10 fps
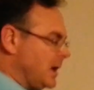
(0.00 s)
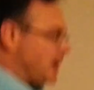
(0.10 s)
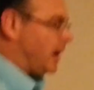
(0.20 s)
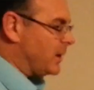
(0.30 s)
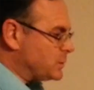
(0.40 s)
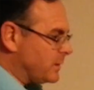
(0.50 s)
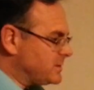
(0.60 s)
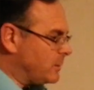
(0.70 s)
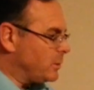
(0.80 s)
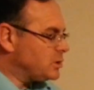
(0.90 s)
Also, if
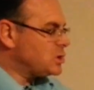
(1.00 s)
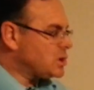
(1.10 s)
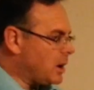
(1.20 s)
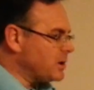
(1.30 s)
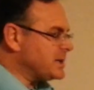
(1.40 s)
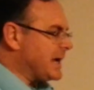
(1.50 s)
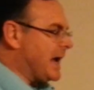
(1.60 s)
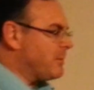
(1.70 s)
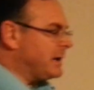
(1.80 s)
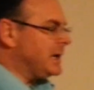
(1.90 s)
someone's charging
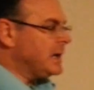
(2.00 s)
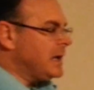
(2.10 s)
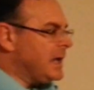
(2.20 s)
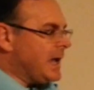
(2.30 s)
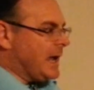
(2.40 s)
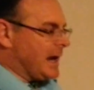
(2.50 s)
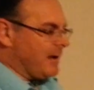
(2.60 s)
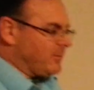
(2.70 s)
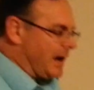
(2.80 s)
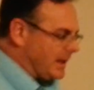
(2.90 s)
at me and I've
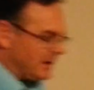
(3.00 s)
got the